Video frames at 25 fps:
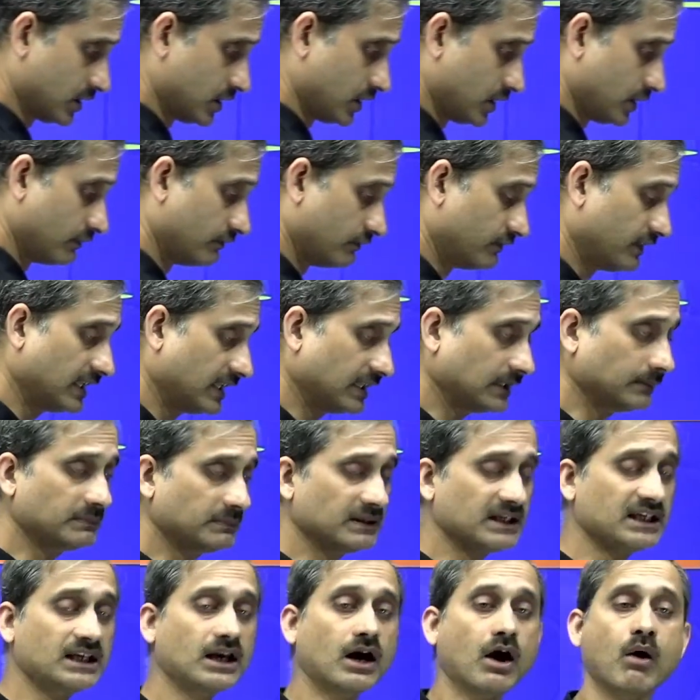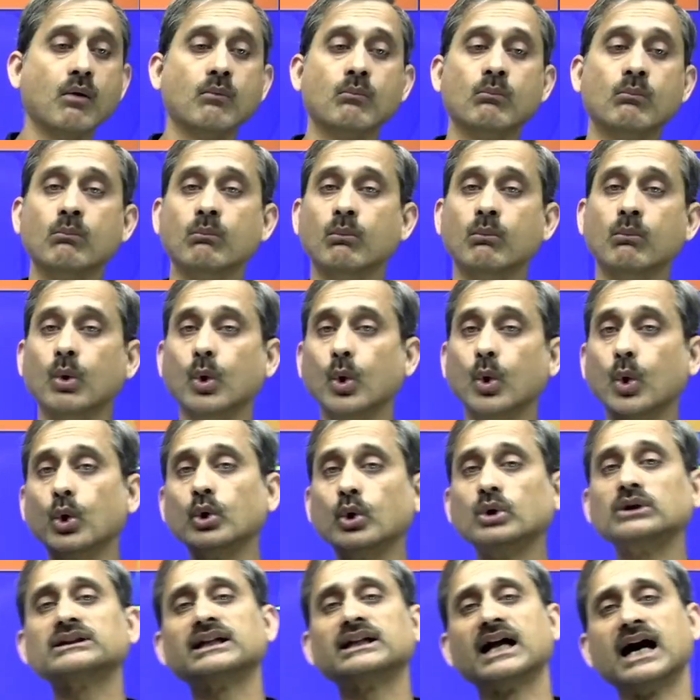will be
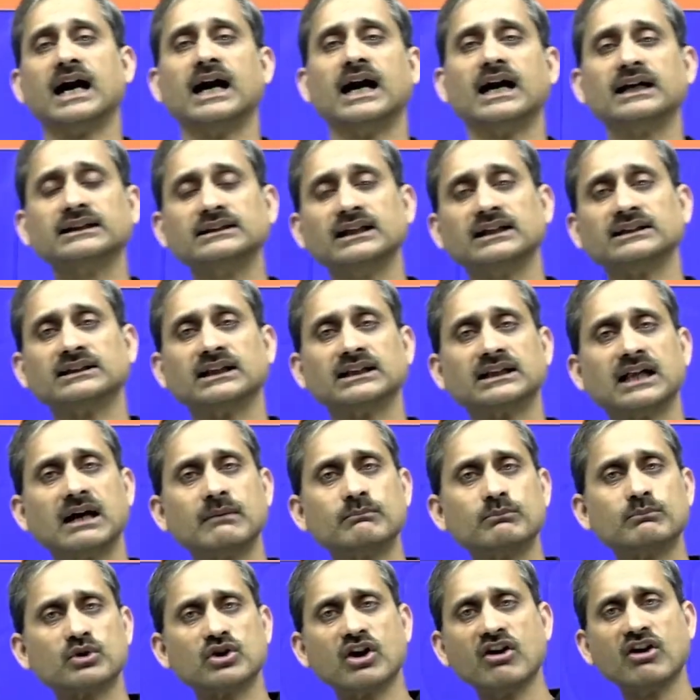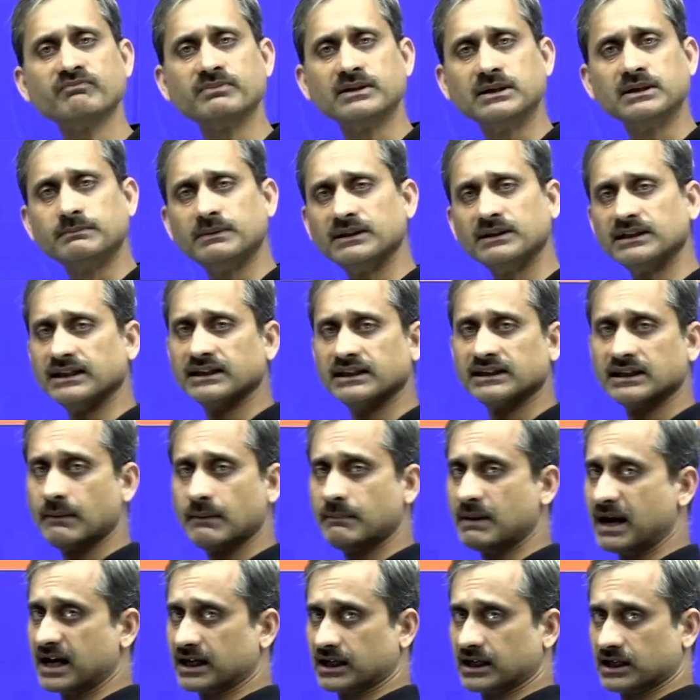more than the number of people in the
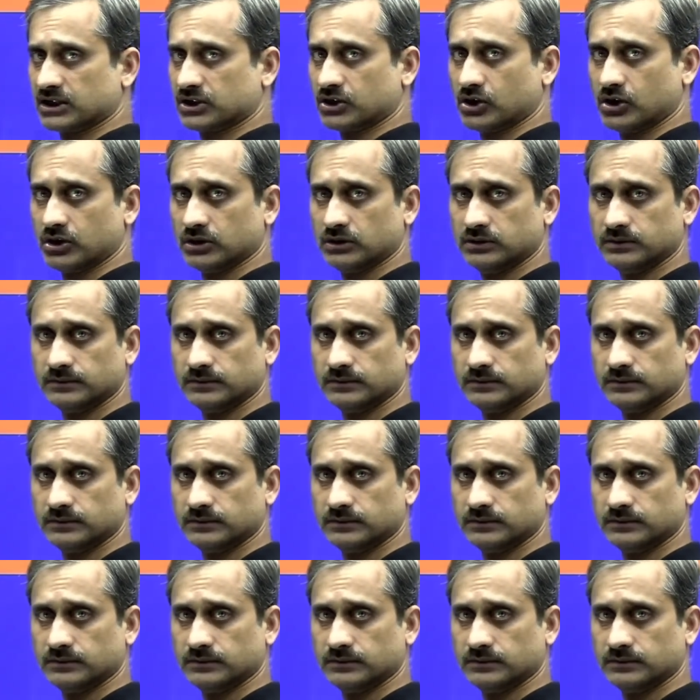banquet hall.